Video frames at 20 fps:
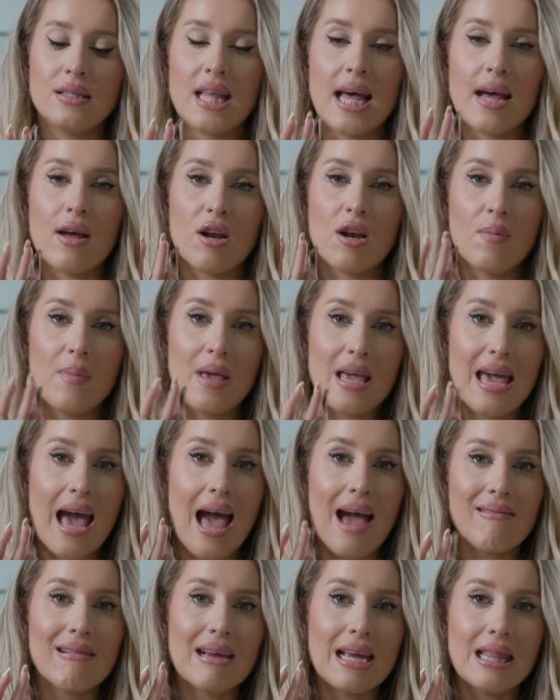they're going to be
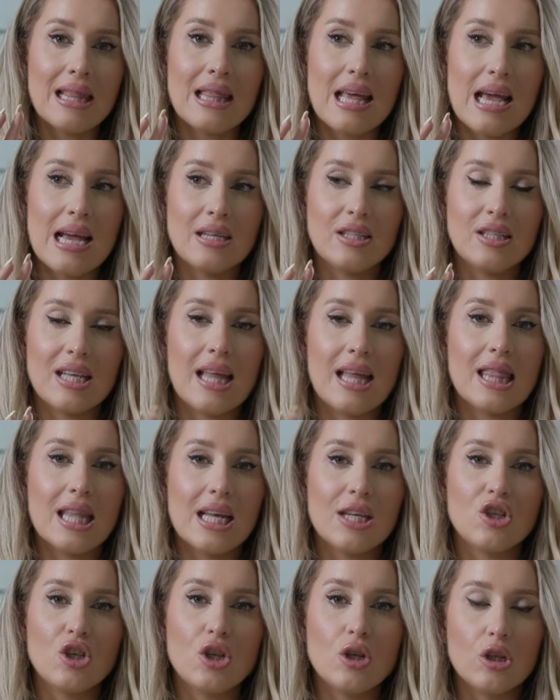carrying this, and
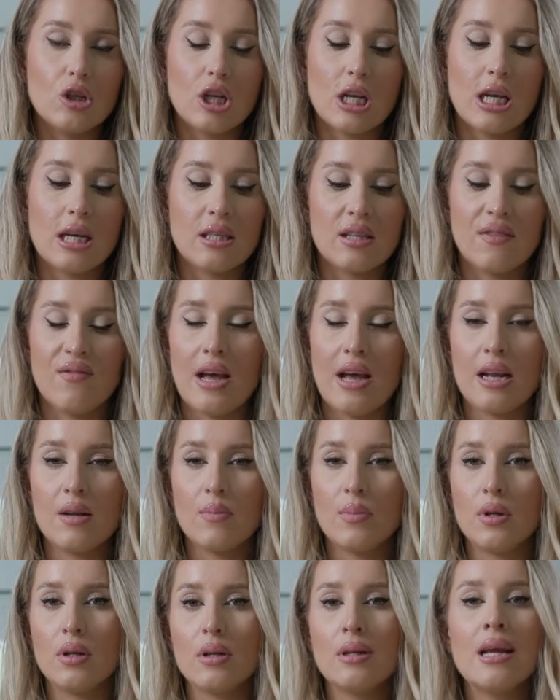this usually is
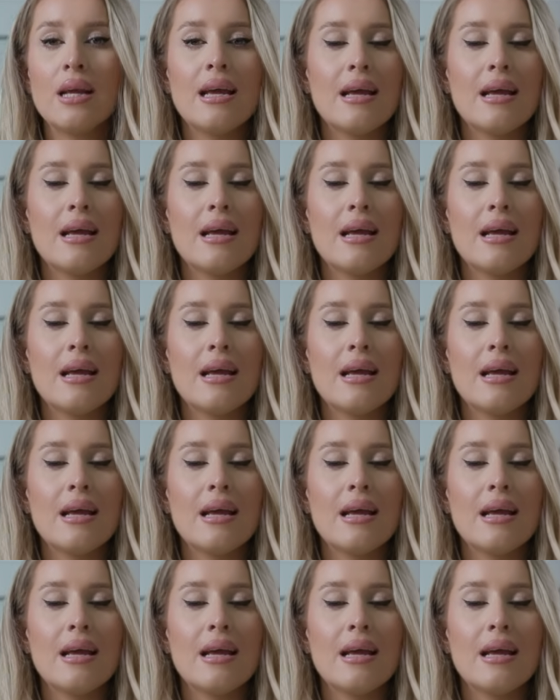available